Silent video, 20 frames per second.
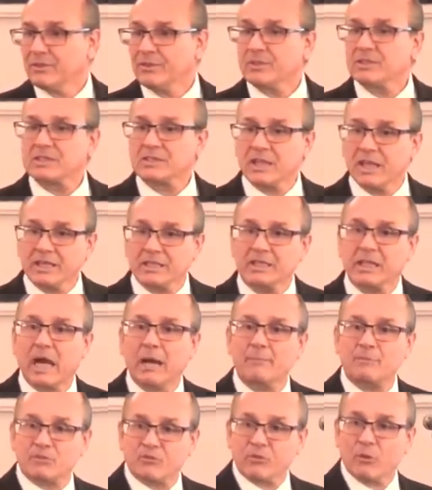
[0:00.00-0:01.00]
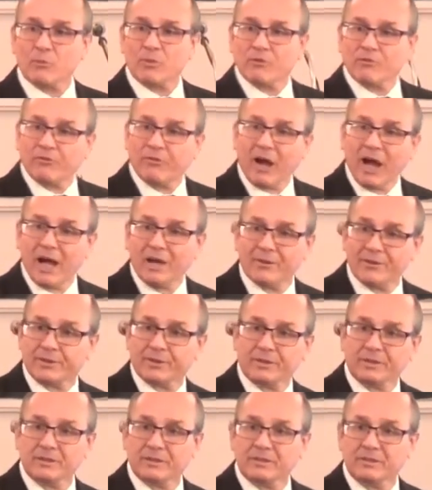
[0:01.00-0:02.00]
The Son comes from the
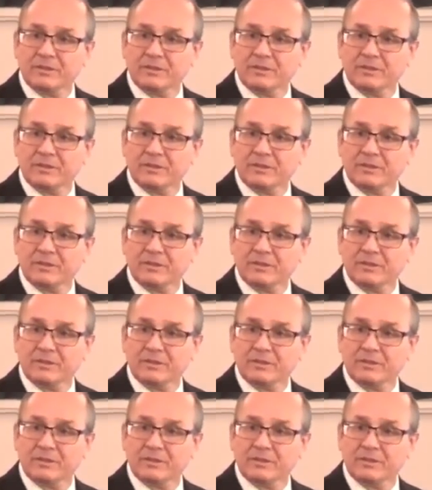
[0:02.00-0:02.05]
Father.